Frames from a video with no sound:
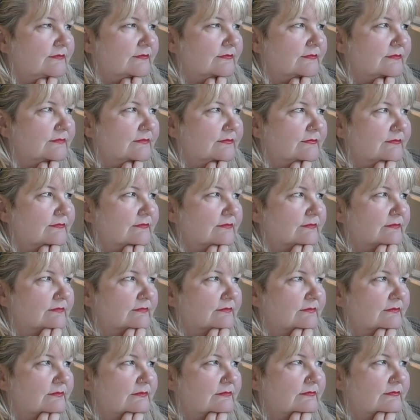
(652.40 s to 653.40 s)

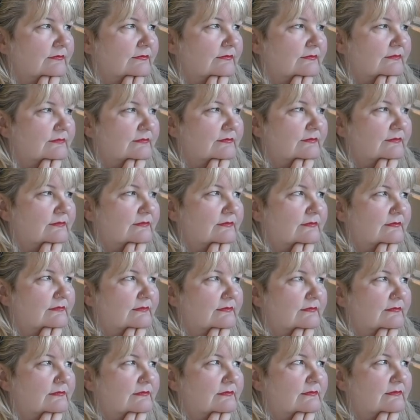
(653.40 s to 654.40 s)

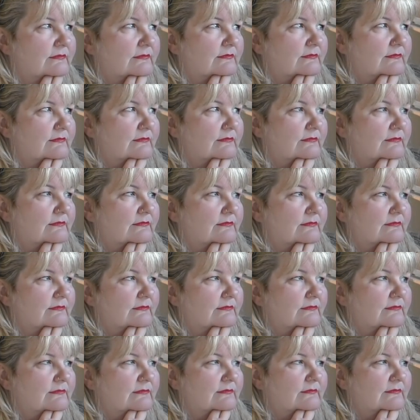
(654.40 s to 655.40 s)

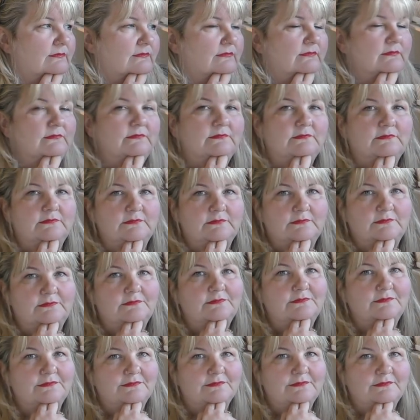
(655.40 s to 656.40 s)

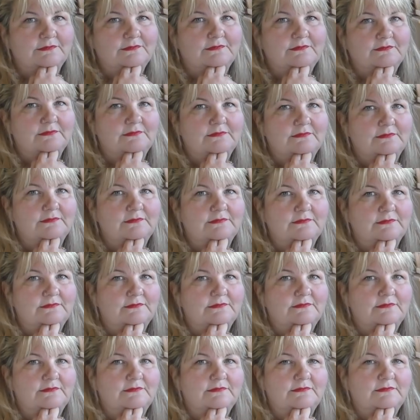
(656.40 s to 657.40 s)

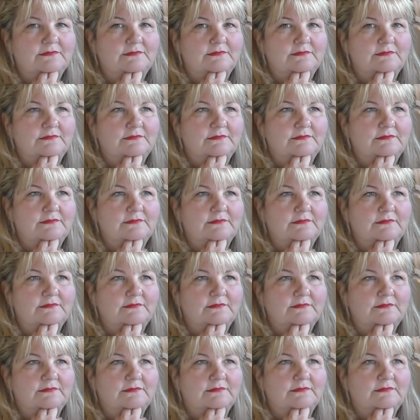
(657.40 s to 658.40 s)

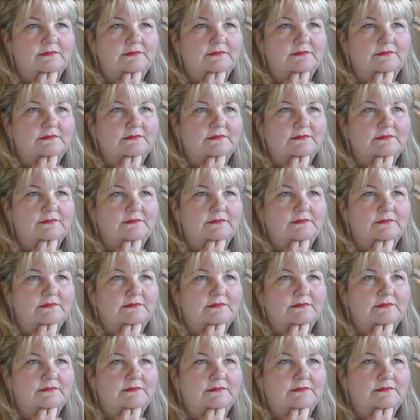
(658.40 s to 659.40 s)

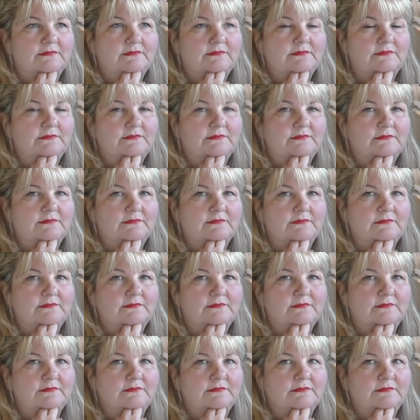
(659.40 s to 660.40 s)
(silent)